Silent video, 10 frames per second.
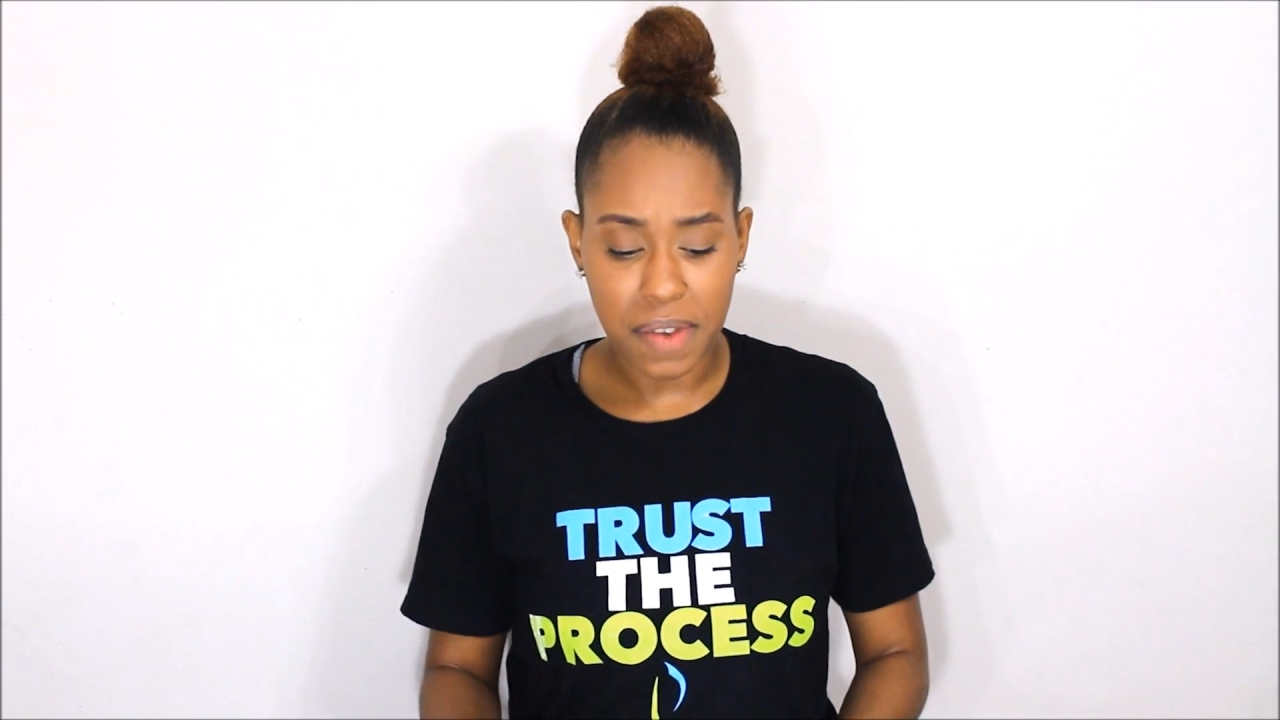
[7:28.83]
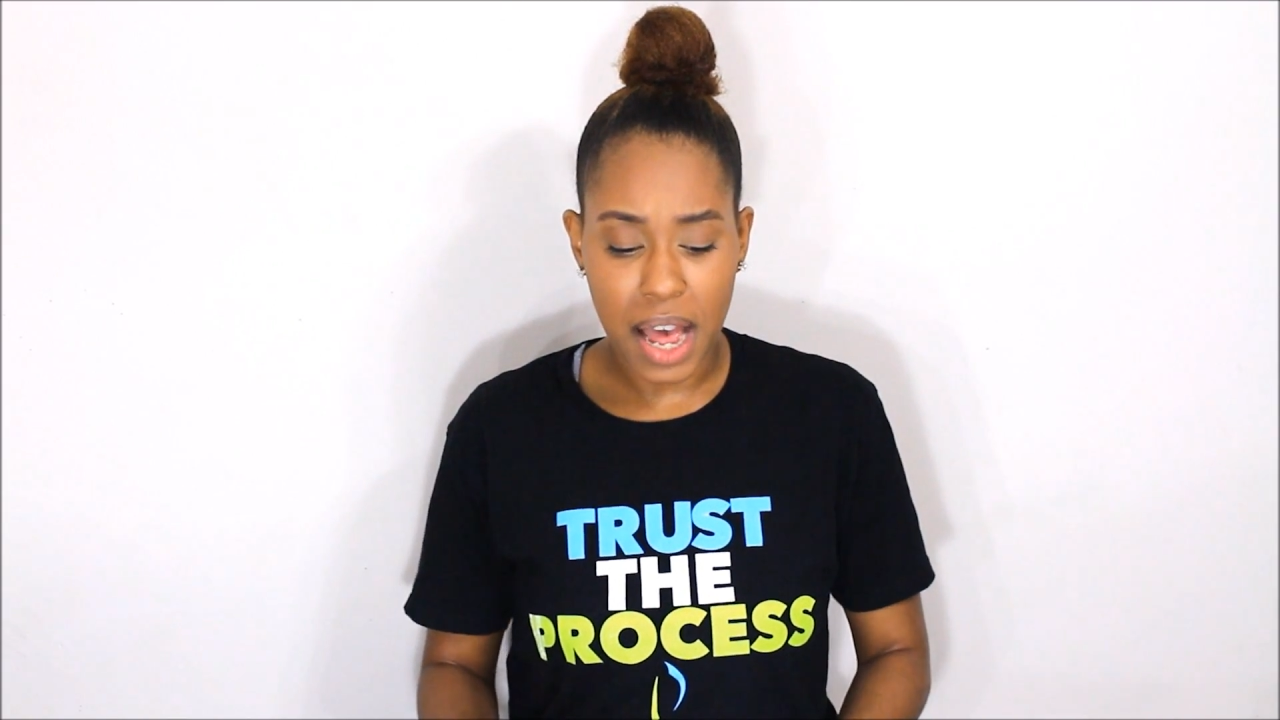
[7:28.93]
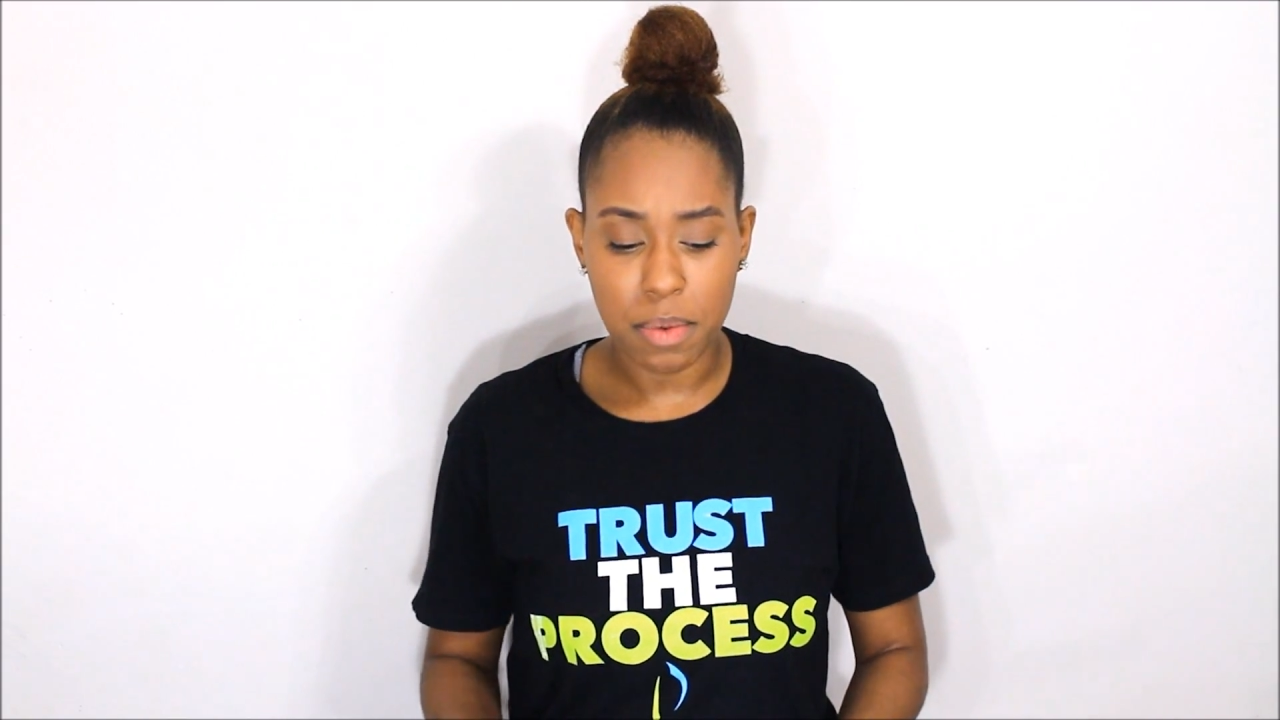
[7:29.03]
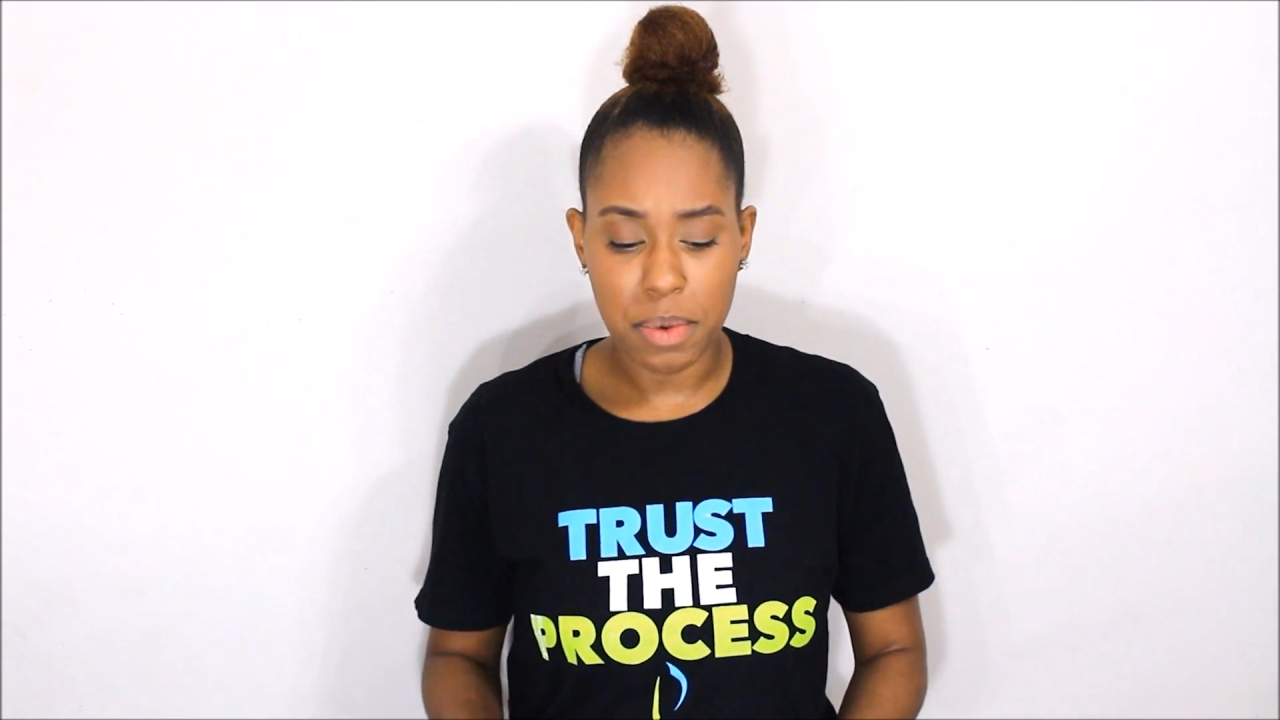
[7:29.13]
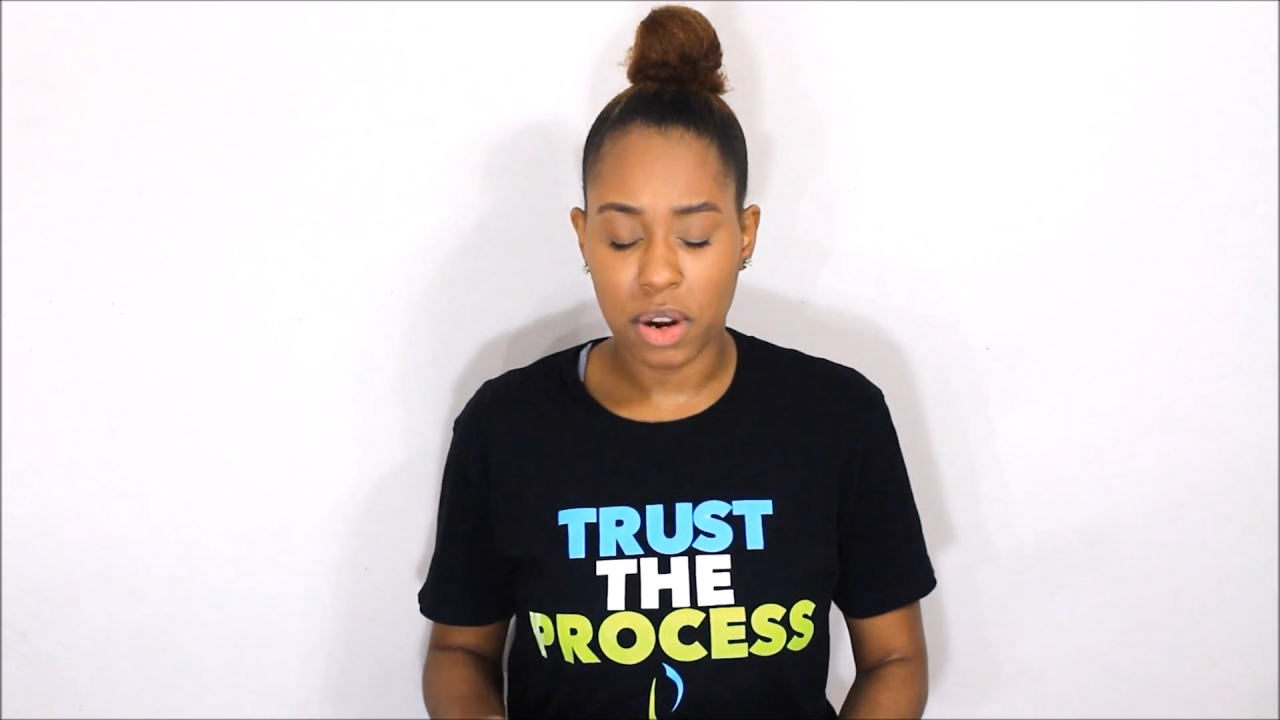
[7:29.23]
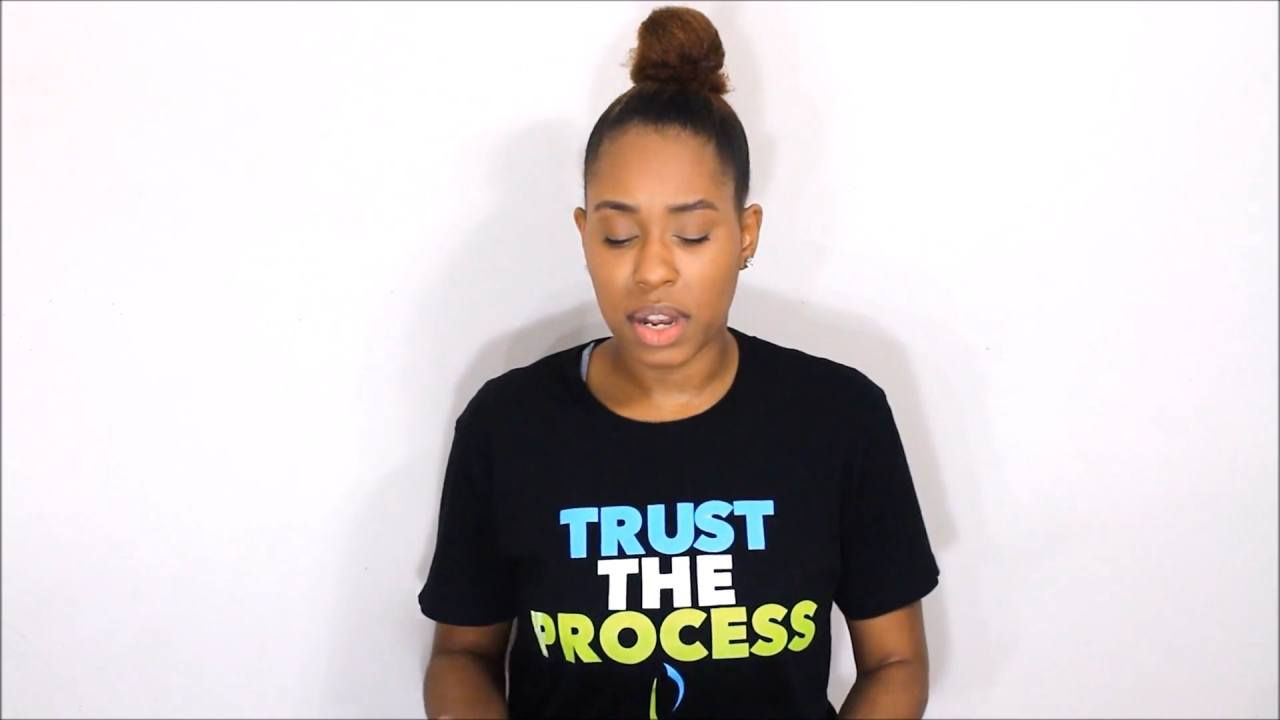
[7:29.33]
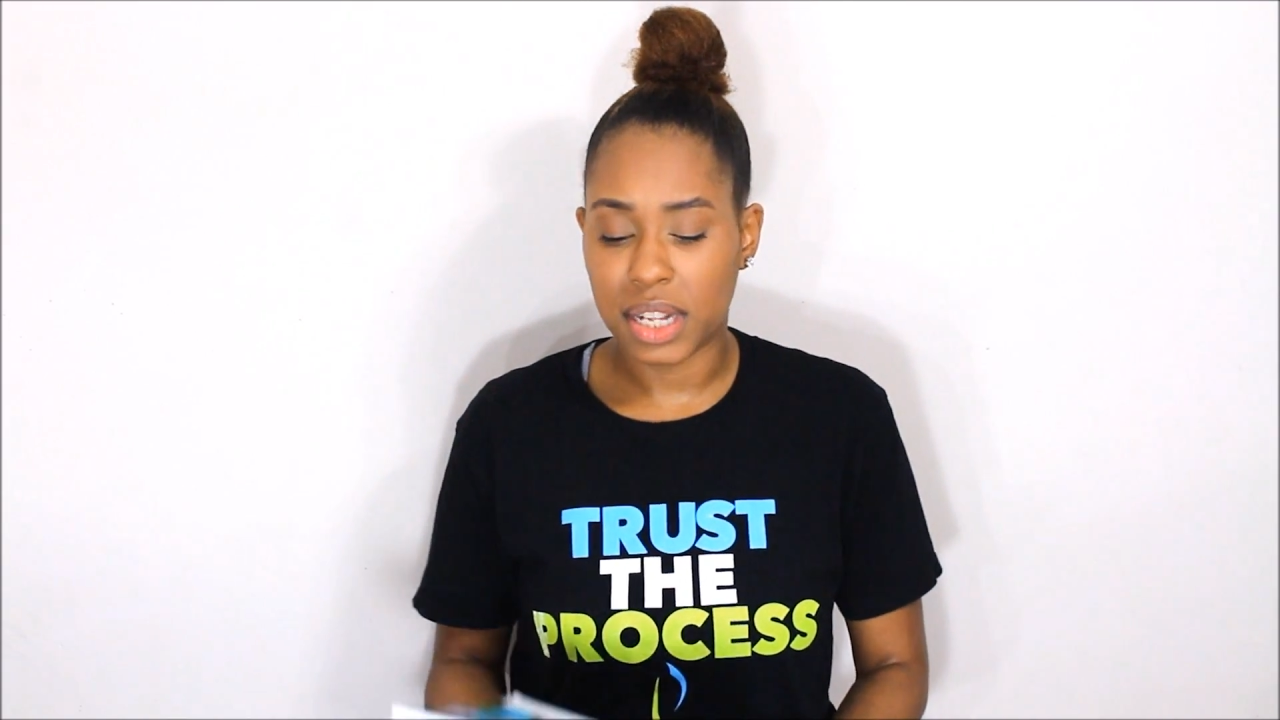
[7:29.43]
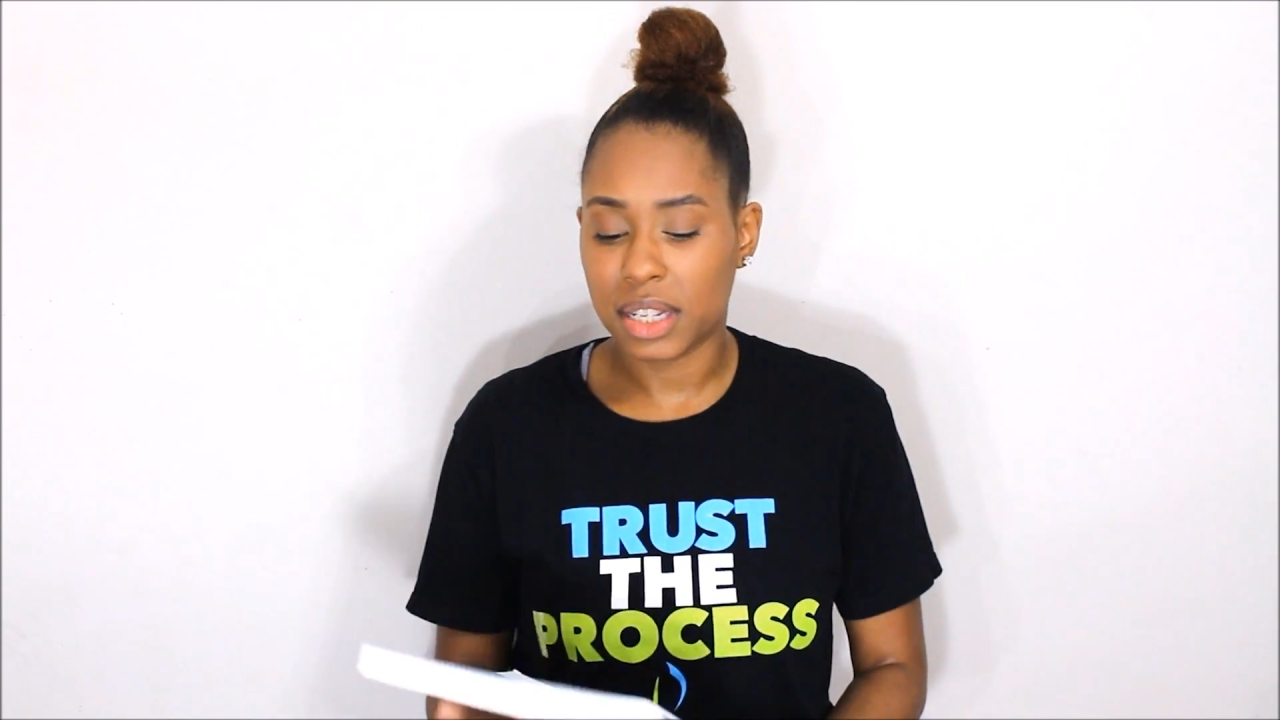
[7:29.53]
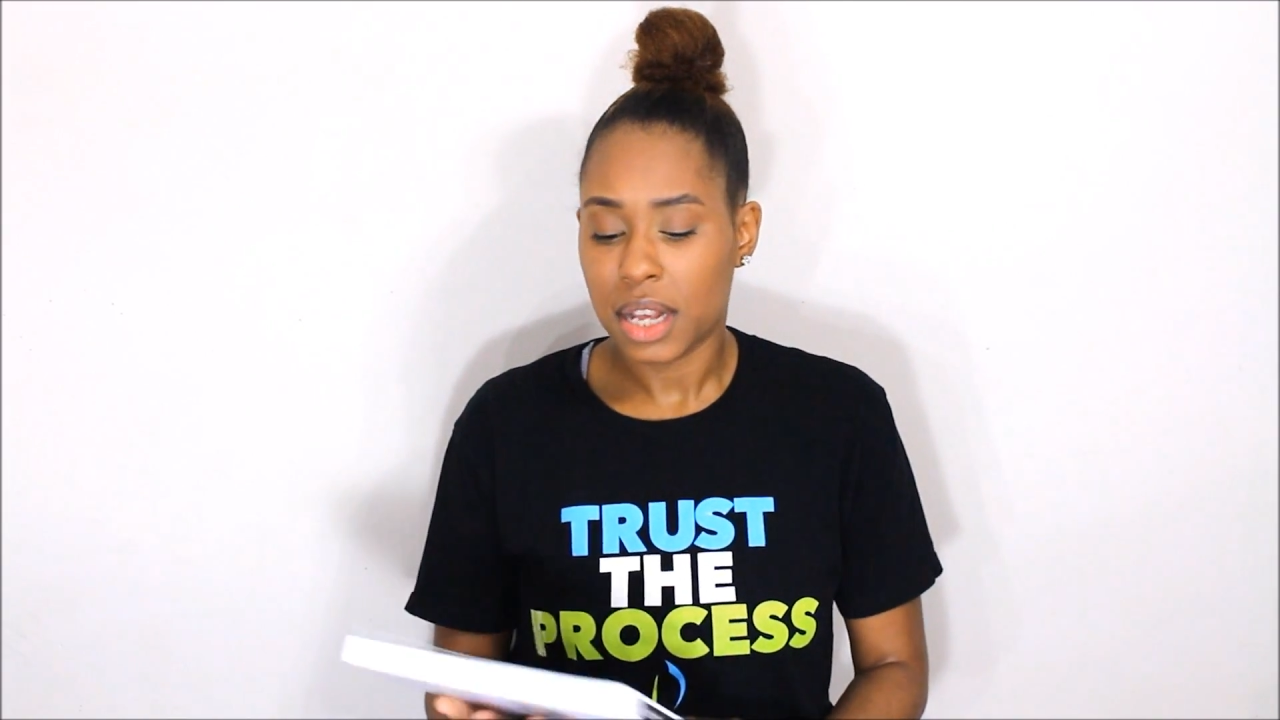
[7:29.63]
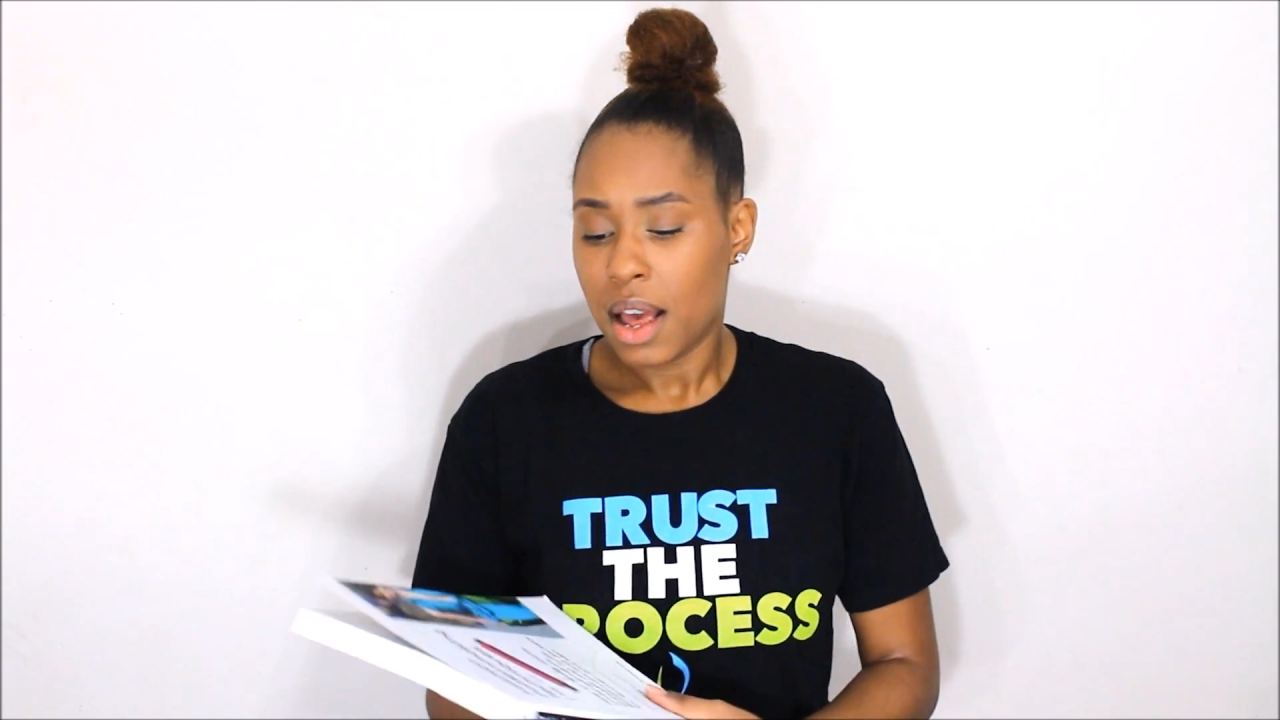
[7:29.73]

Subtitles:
volume here is